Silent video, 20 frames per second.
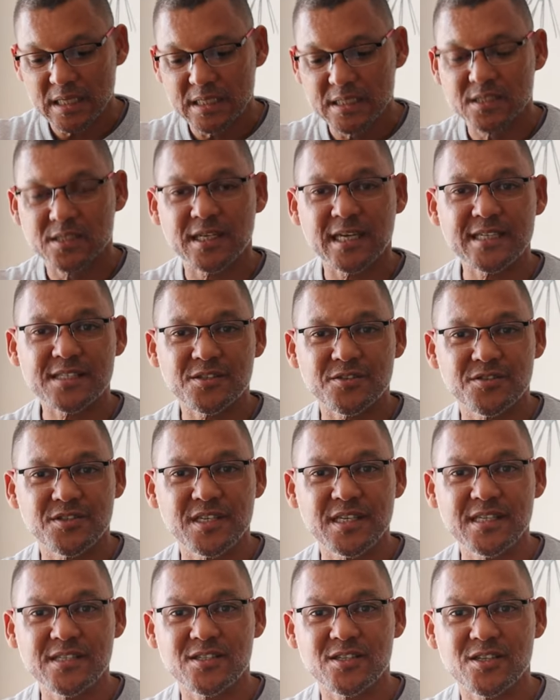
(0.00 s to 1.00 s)

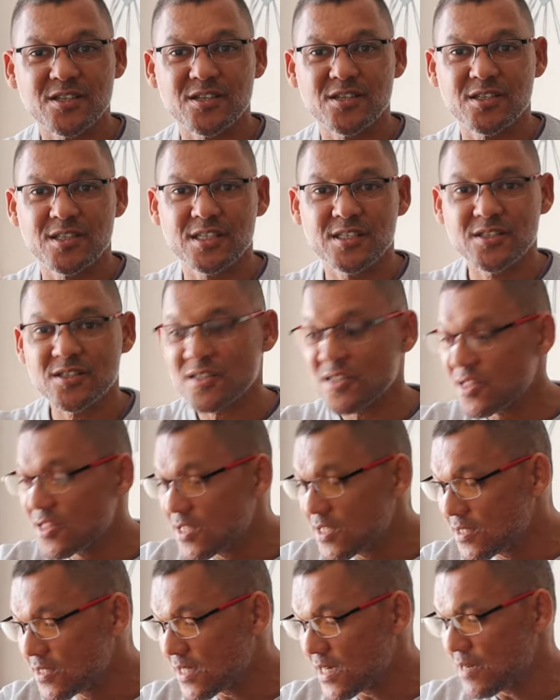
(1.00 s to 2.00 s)
these are the
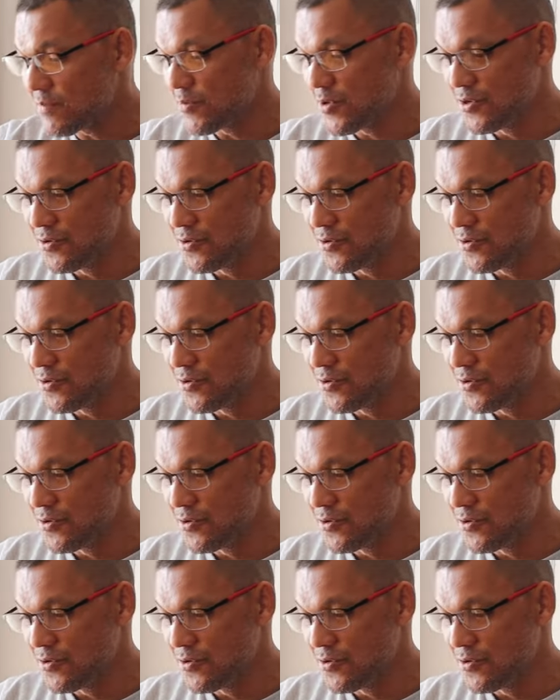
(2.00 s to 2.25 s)
things that I'm